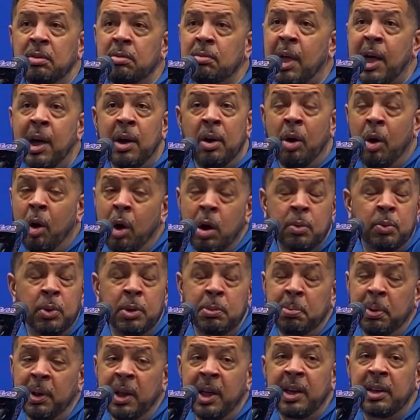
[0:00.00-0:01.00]
How hard we
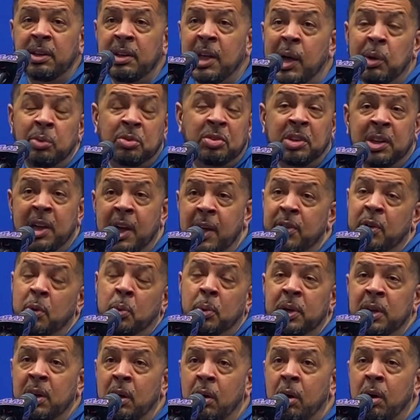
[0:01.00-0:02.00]
play, how together
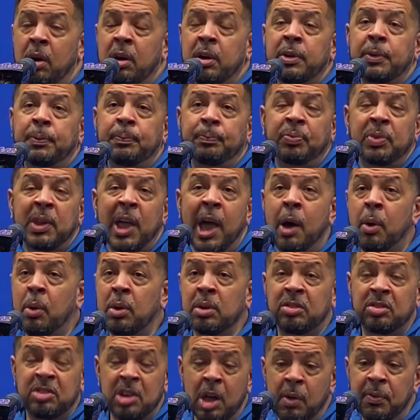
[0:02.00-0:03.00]
we are, how
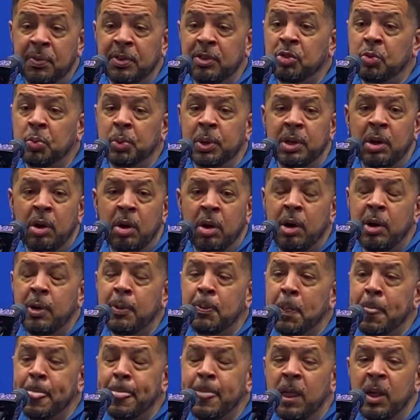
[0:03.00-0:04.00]
unselfish we are,
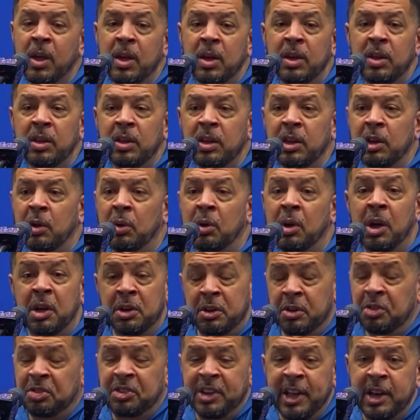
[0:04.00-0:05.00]
you know,
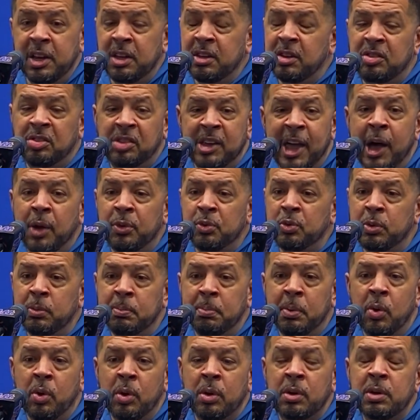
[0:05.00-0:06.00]
understanding the scouting
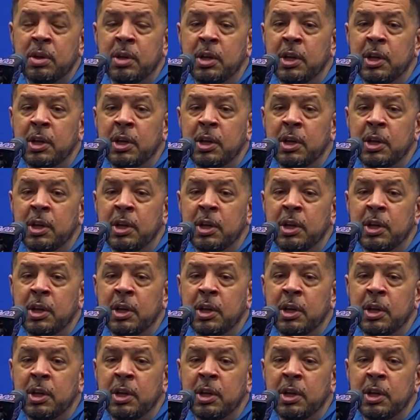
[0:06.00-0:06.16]
report,